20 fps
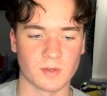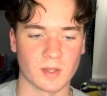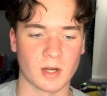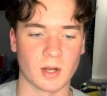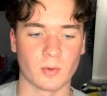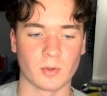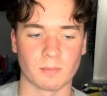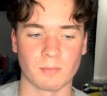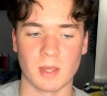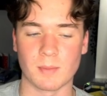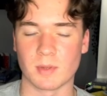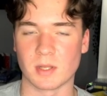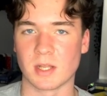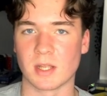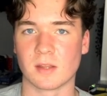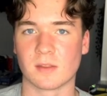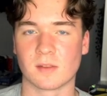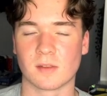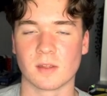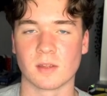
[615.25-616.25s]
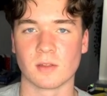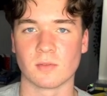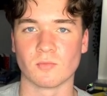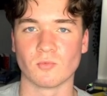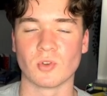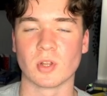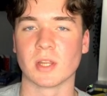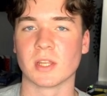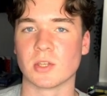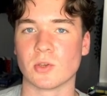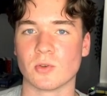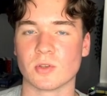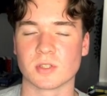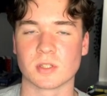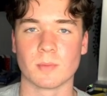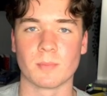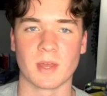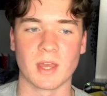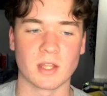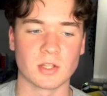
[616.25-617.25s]
and I would maybe need to really use
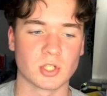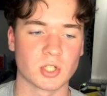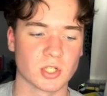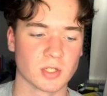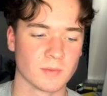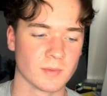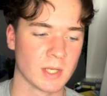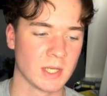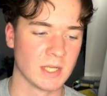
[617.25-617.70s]
the bench.